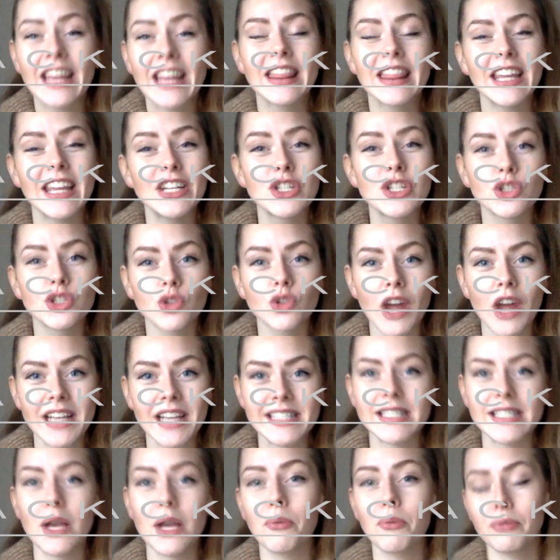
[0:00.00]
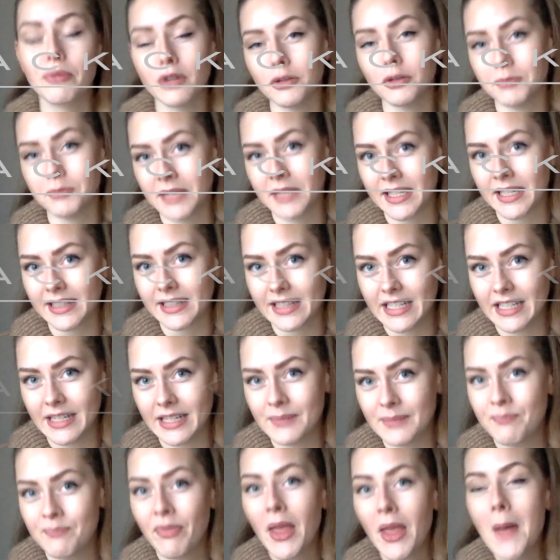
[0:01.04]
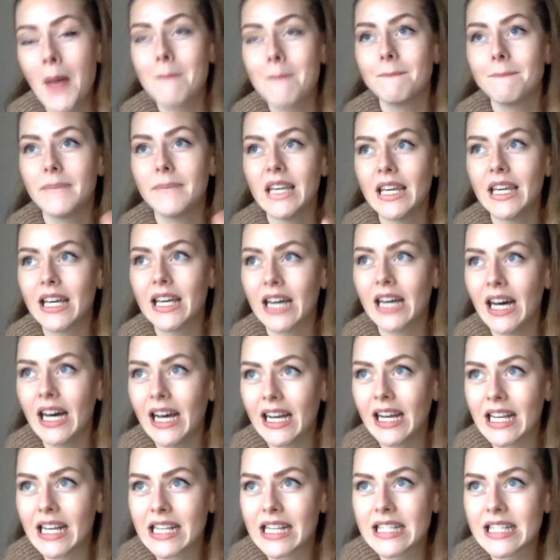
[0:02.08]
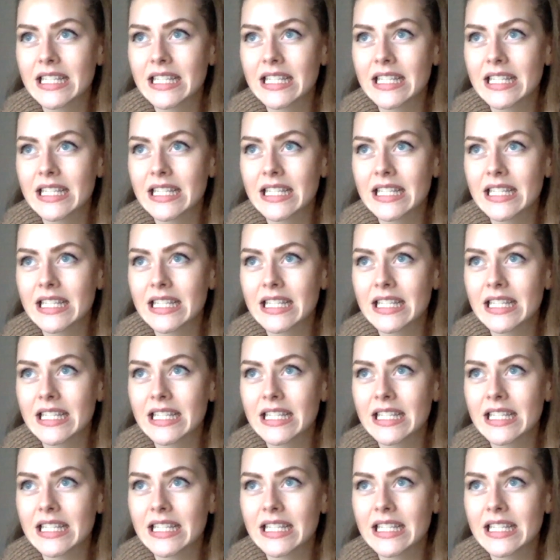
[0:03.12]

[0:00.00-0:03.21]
Then dress appropriately. Because